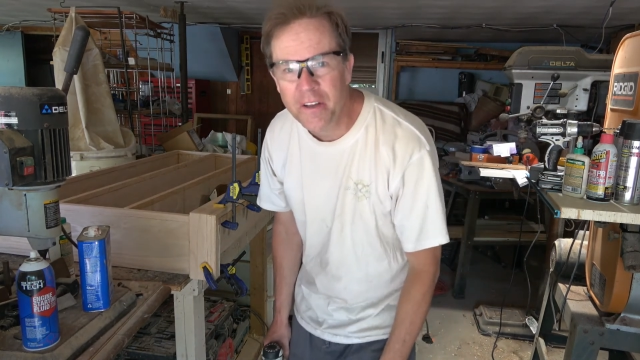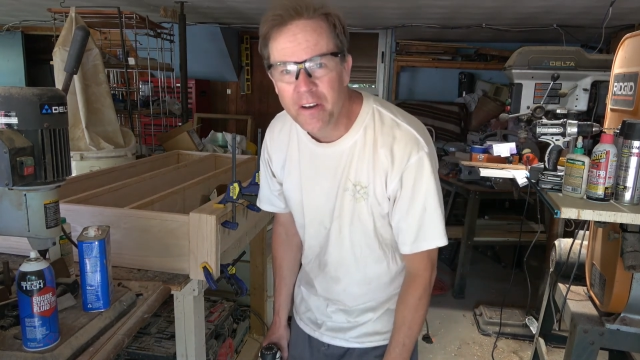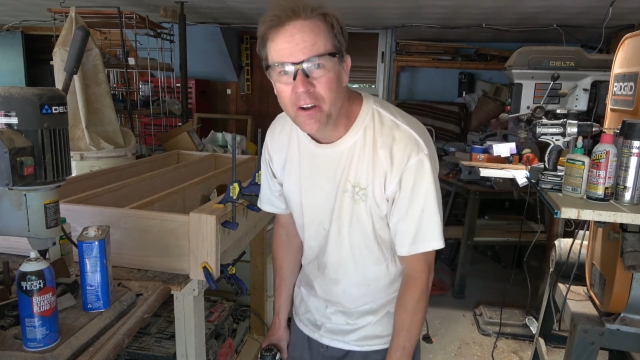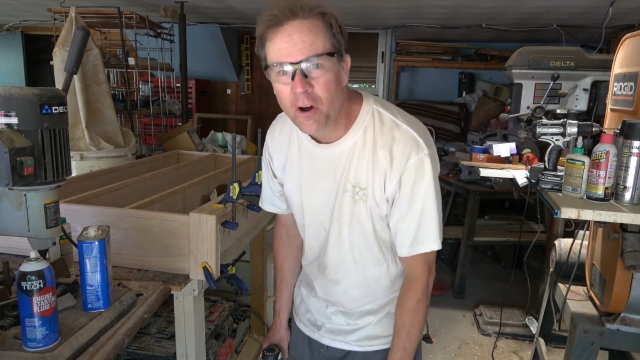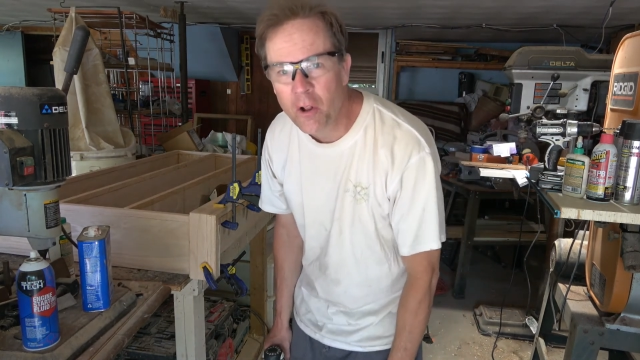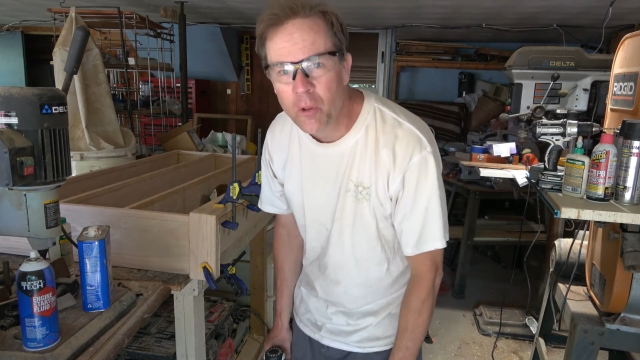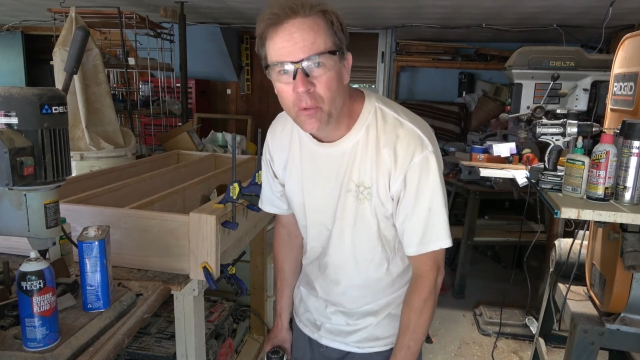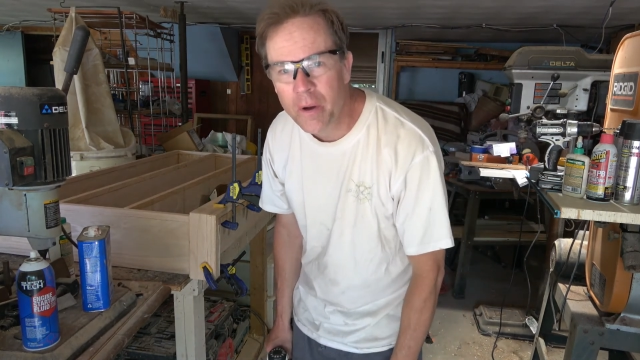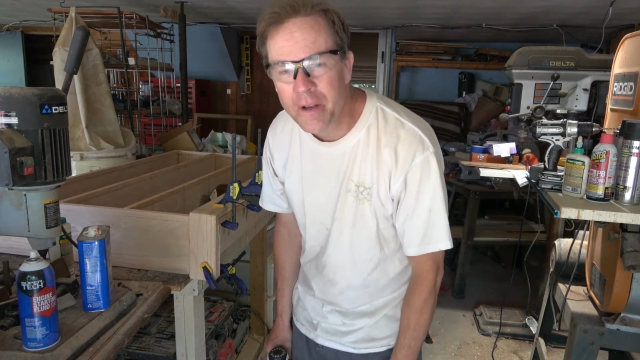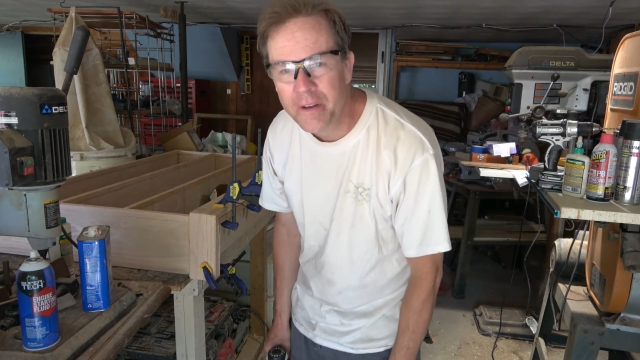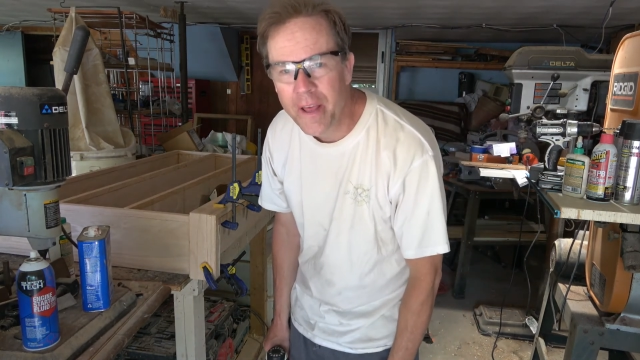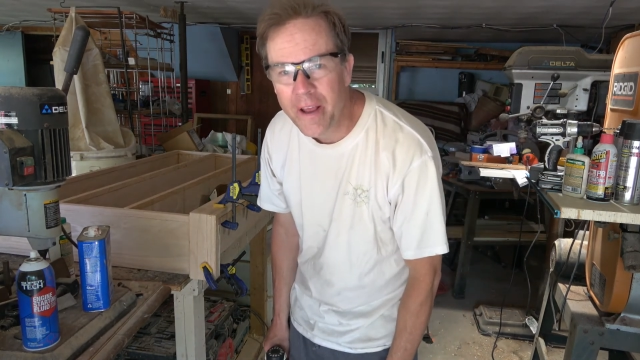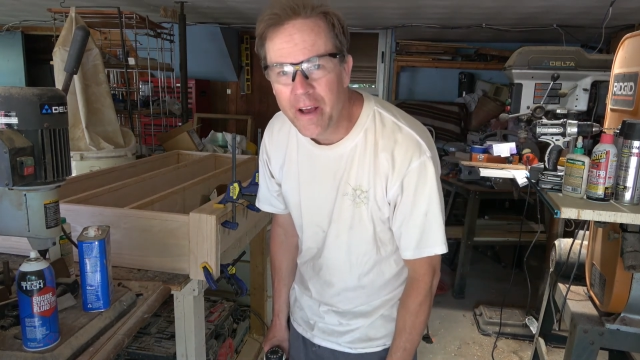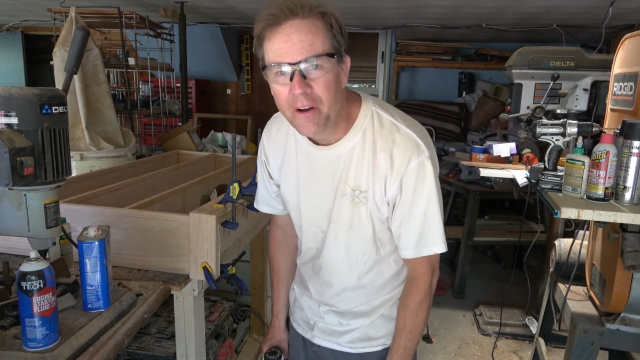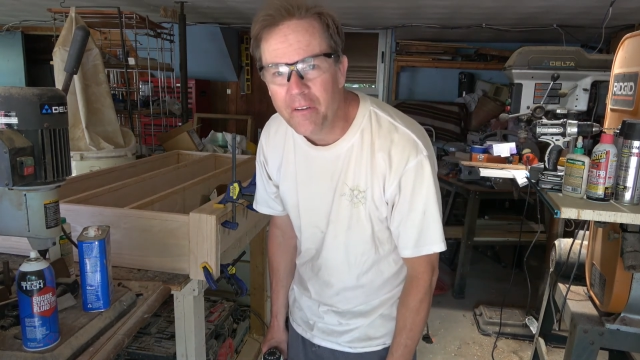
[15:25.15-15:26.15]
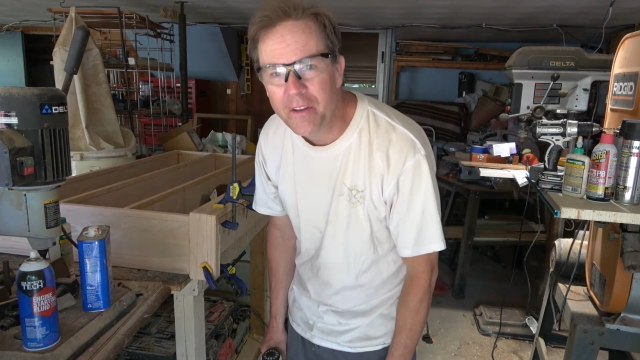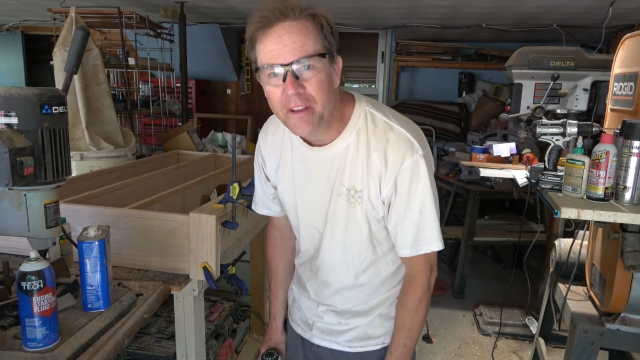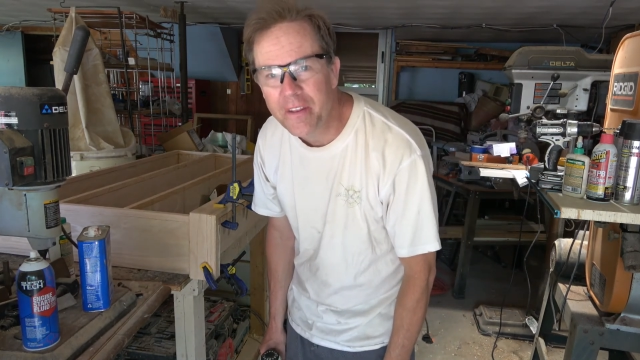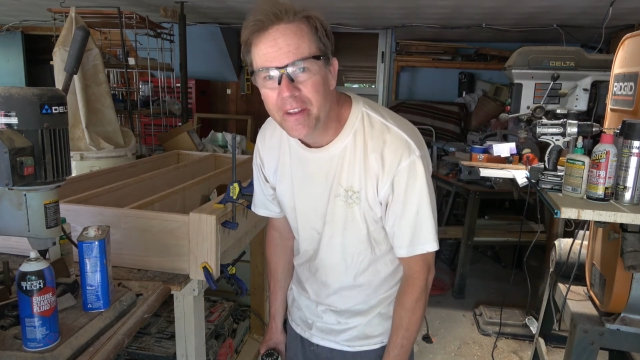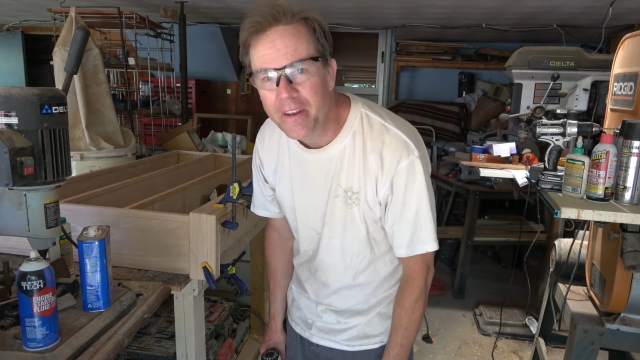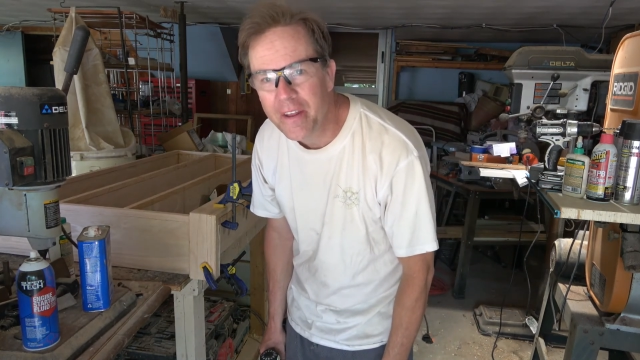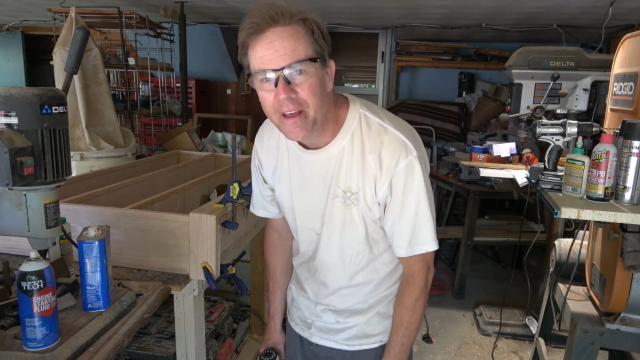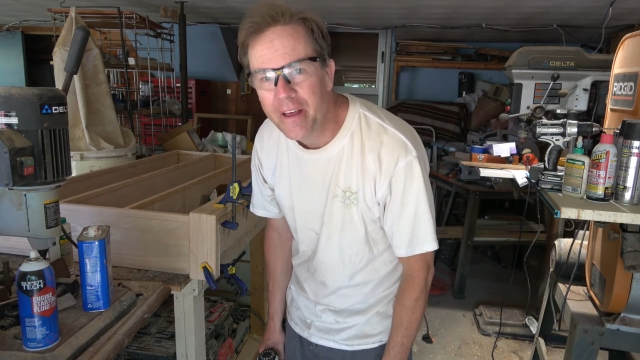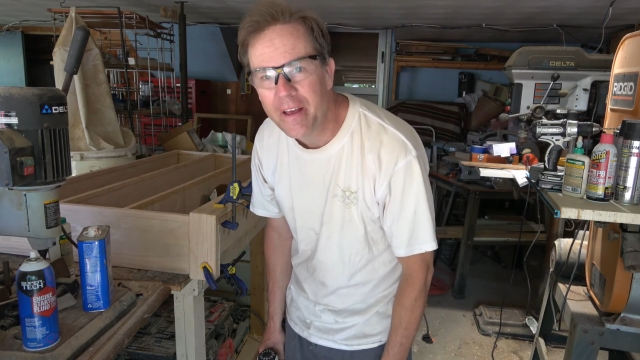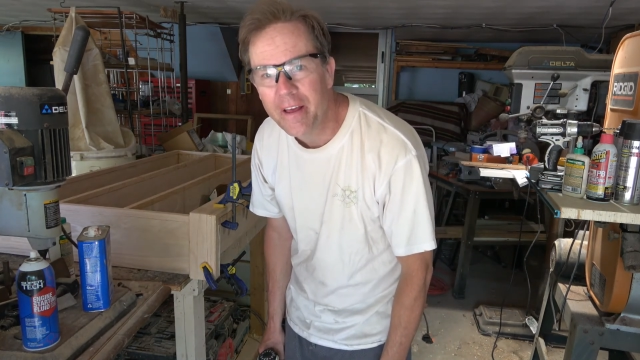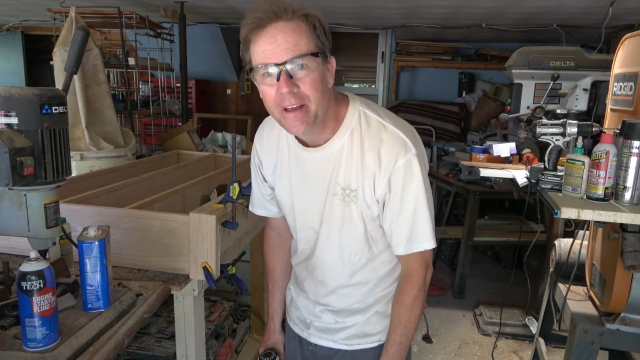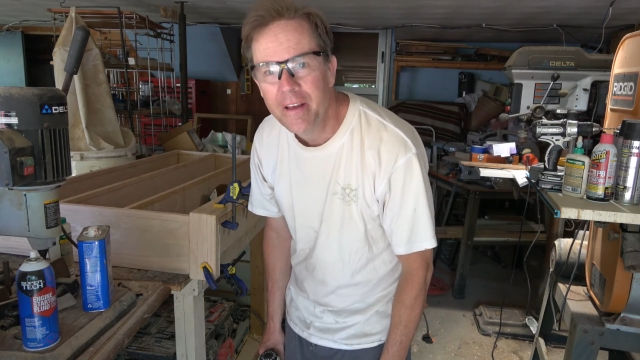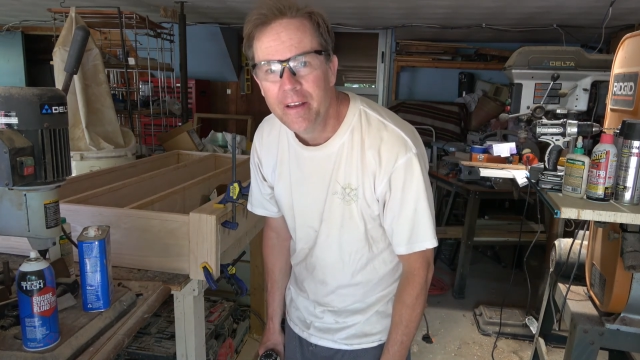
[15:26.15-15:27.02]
and all the way down, and then